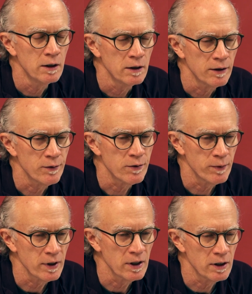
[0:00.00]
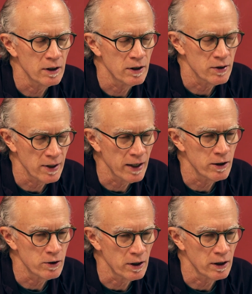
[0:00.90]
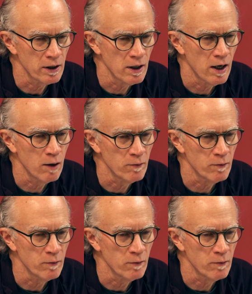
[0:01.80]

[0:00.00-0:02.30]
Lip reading: It was really astonishing how